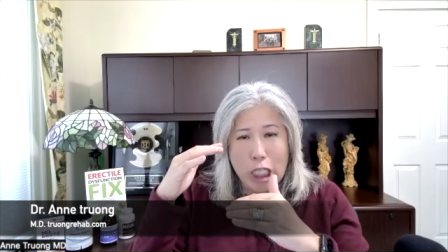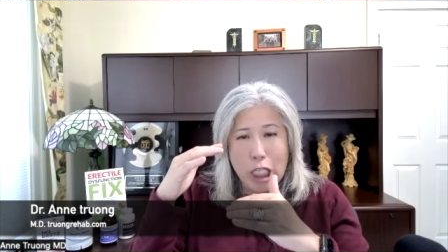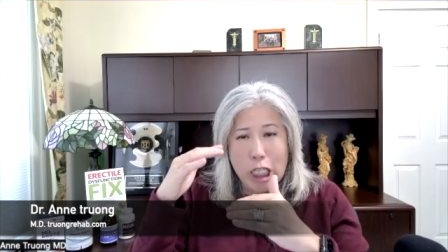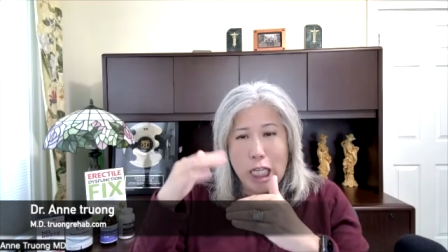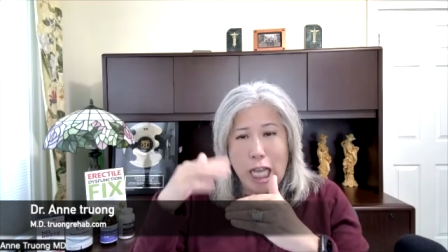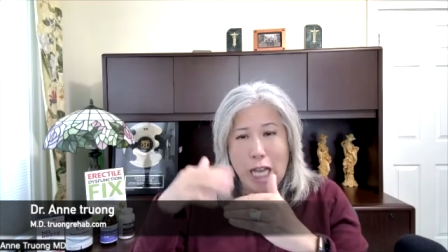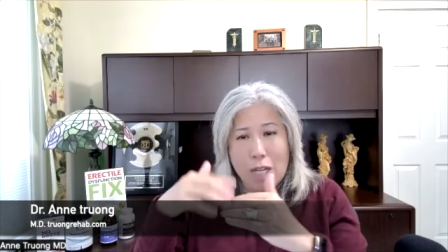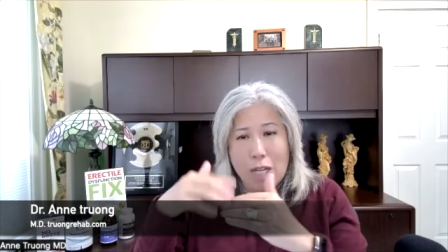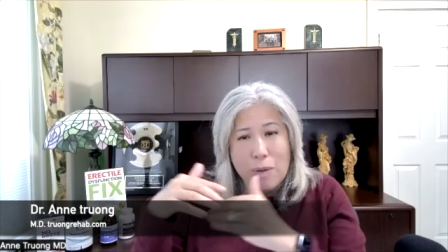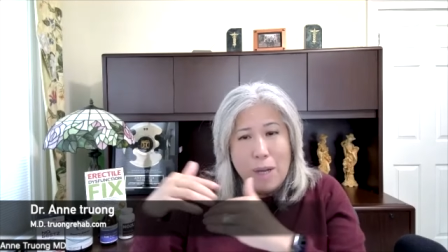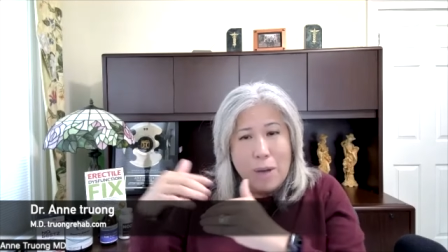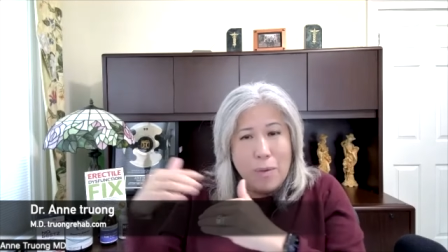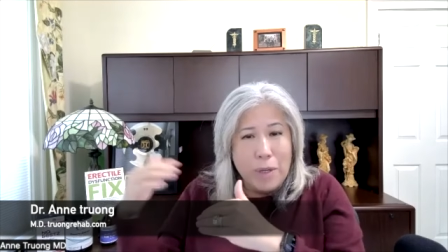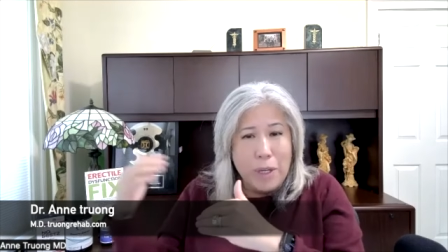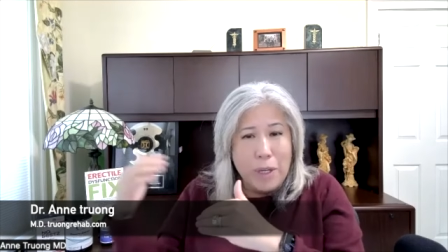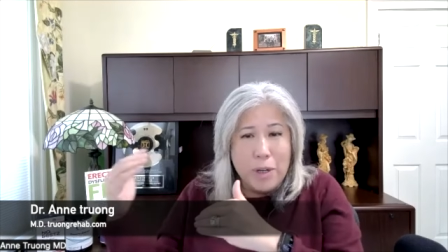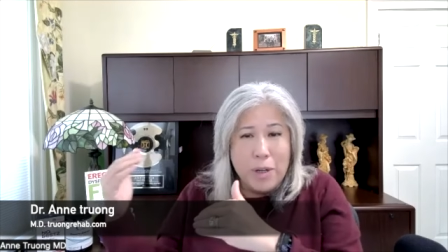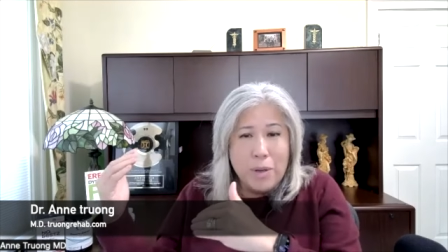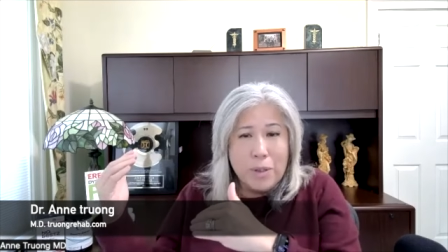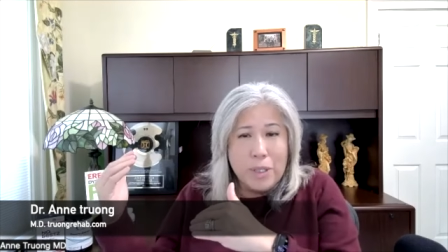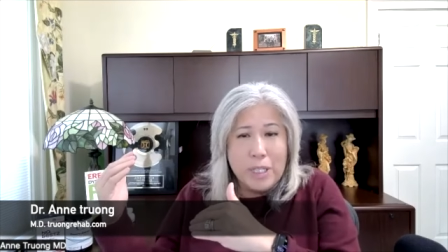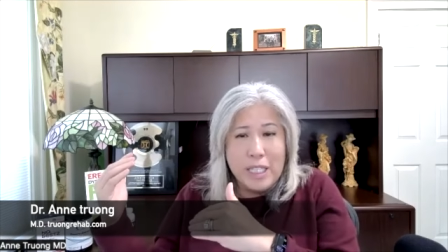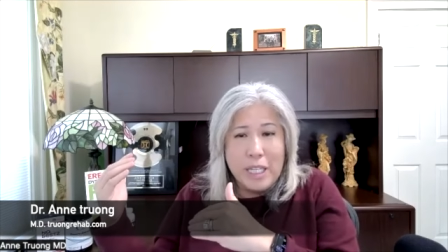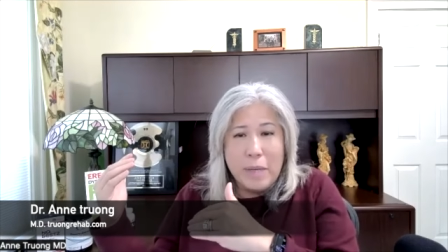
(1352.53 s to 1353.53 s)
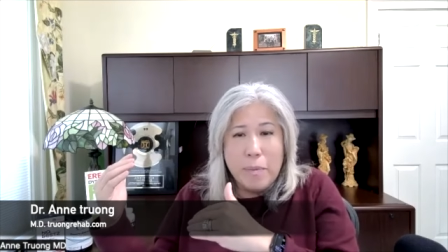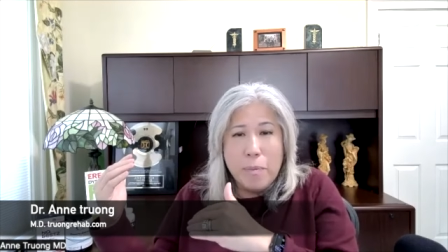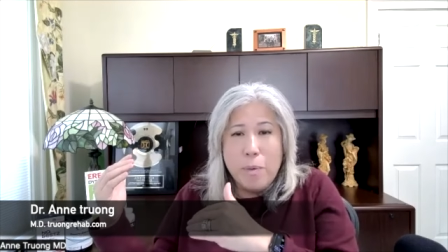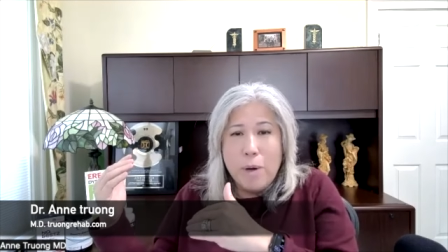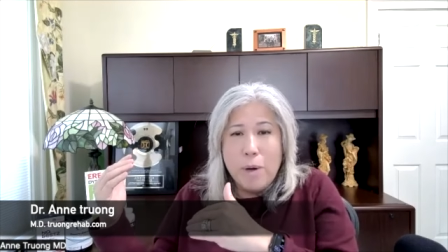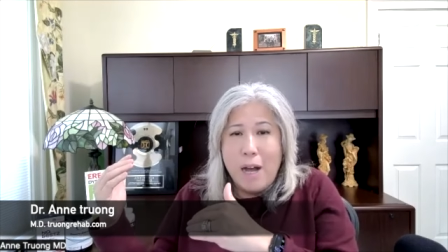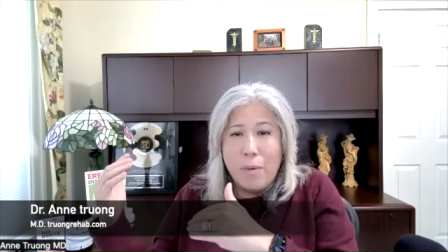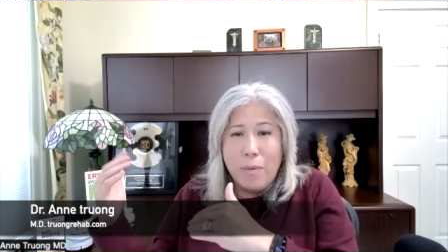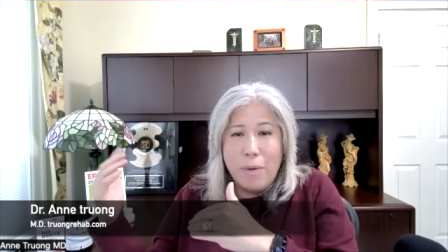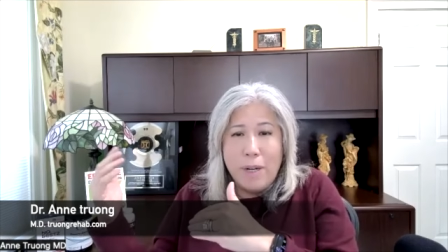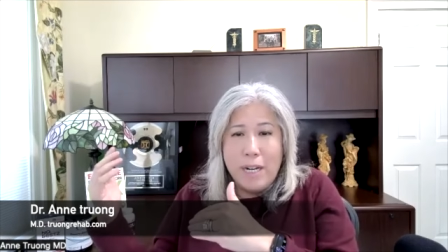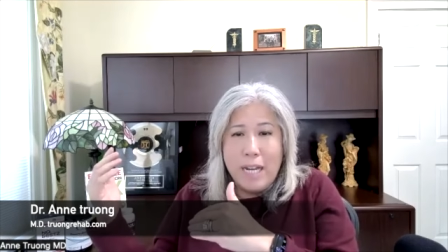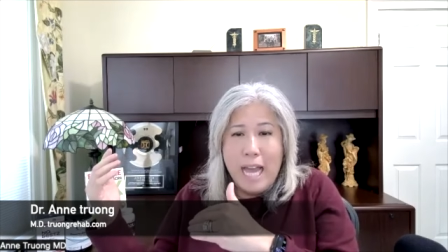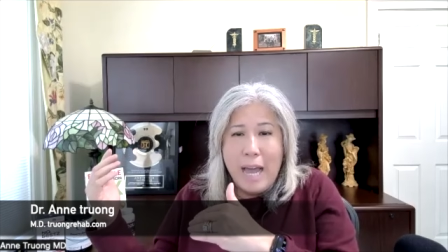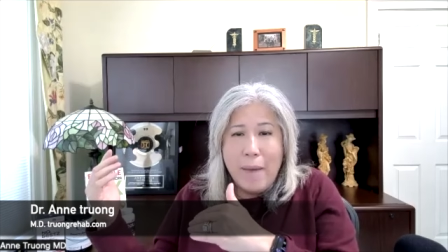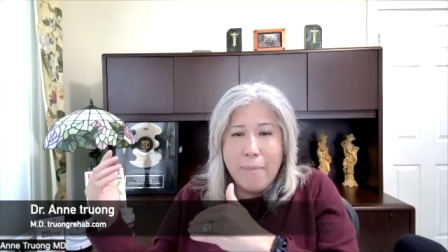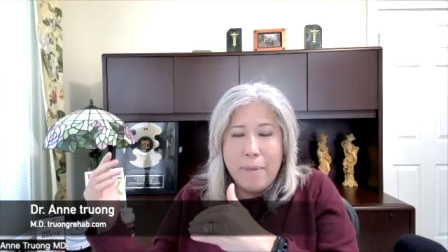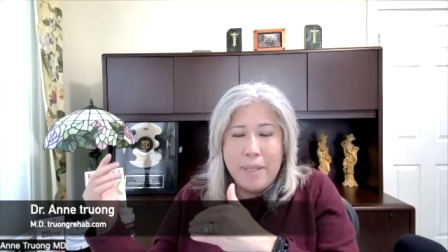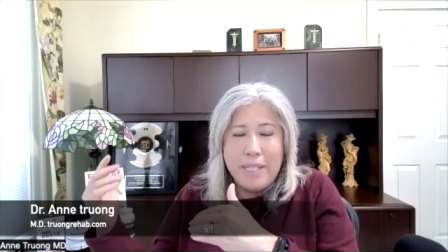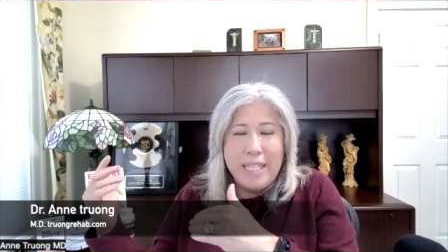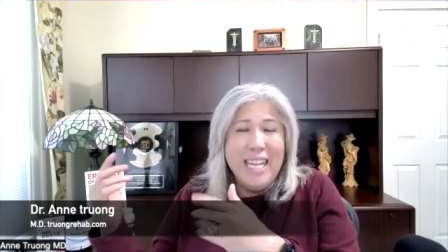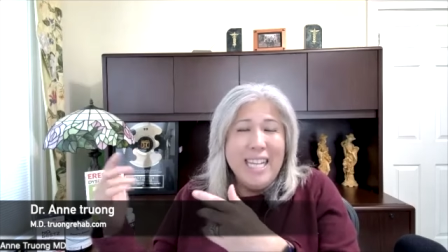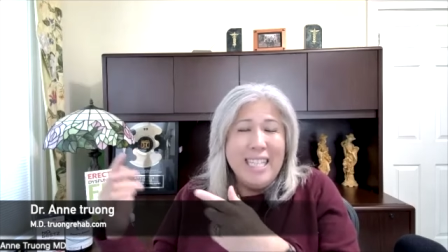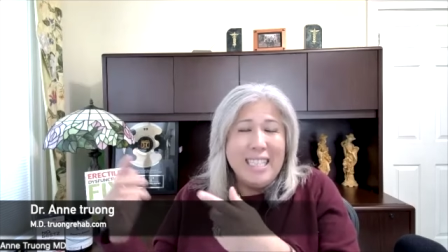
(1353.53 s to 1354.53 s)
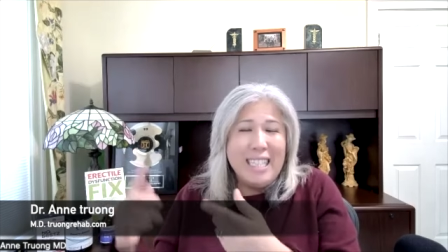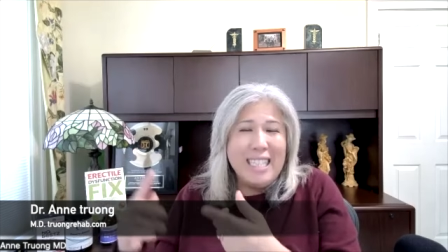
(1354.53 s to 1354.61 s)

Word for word: So that's why when you don't sleep well, what happens?